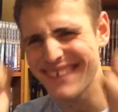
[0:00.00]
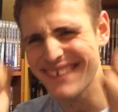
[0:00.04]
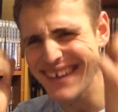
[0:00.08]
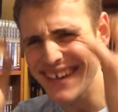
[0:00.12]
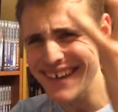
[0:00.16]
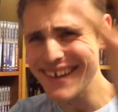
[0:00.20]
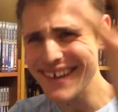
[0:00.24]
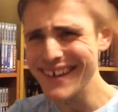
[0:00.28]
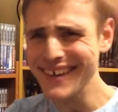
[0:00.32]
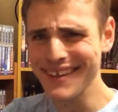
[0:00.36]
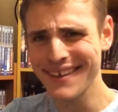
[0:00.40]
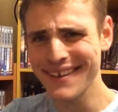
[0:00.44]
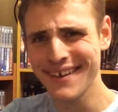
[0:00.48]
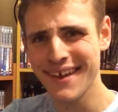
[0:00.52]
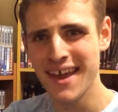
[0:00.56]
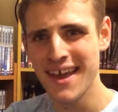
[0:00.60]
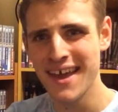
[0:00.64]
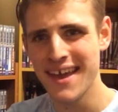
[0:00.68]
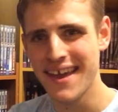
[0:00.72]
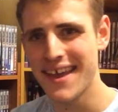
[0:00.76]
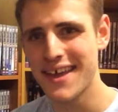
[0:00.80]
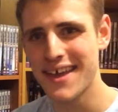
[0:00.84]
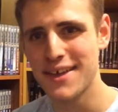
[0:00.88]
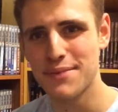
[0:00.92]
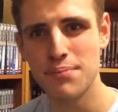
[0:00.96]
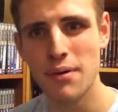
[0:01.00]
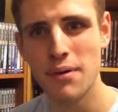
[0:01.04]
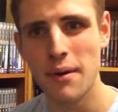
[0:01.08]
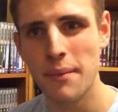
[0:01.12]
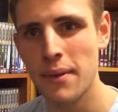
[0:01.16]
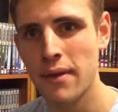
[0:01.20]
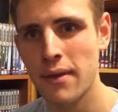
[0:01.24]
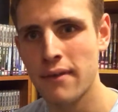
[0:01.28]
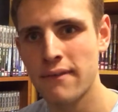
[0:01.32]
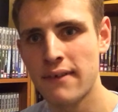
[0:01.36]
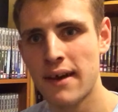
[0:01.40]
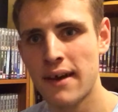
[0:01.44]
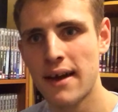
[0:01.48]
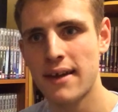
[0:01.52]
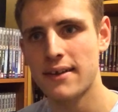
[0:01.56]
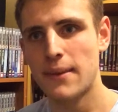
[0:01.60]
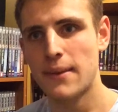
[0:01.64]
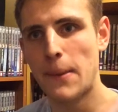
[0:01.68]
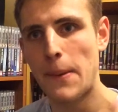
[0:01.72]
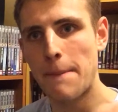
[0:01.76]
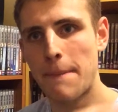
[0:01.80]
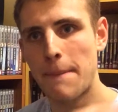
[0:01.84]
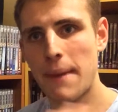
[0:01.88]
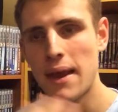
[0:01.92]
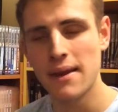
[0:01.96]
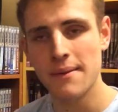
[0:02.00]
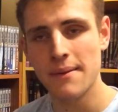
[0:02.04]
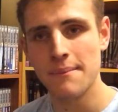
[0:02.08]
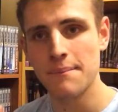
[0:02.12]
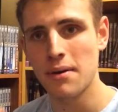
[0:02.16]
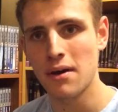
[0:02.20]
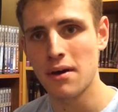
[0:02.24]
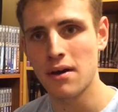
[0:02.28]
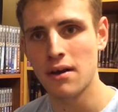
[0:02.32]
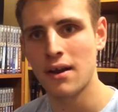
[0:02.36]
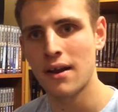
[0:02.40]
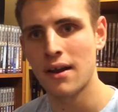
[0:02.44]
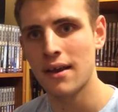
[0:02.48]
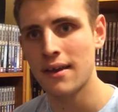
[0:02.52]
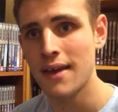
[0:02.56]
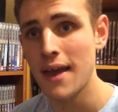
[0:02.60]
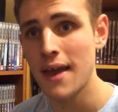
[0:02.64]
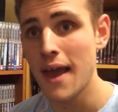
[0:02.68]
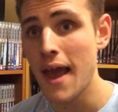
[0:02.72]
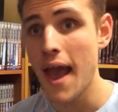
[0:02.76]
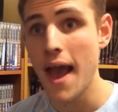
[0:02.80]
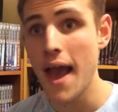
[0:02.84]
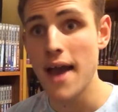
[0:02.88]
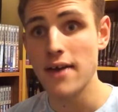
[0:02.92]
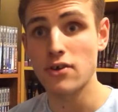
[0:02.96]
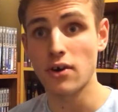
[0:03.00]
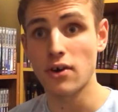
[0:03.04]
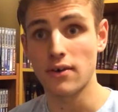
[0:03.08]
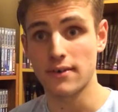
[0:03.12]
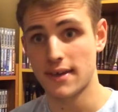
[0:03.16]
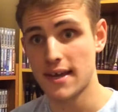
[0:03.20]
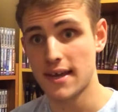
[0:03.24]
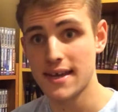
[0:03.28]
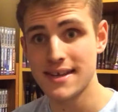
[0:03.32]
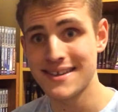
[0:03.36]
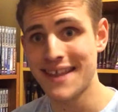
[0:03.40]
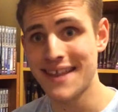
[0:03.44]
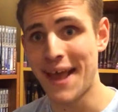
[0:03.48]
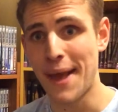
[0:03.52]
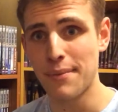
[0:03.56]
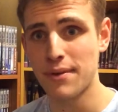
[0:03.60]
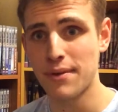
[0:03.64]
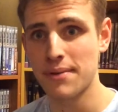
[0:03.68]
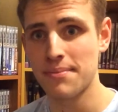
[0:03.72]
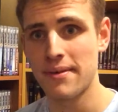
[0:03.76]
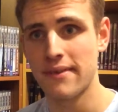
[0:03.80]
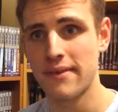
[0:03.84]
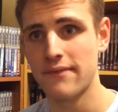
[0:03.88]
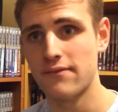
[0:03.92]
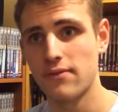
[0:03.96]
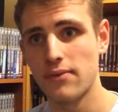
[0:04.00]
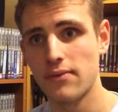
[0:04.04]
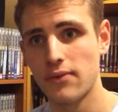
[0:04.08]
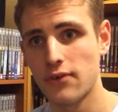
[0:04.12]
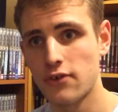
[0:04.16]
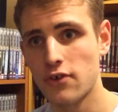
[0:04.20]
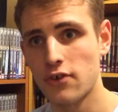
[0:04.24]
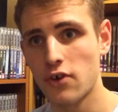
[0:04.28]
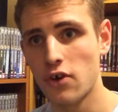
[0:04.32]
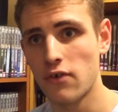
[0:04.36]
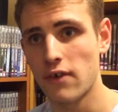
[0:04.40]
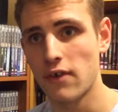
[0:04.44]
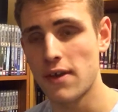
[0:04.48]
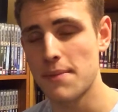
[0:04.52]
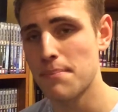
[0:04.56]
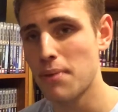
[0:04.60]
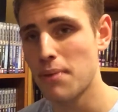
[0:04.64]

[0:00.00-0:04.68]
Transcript: it's probably that Ben and Polly got kidnapped a bit through the story.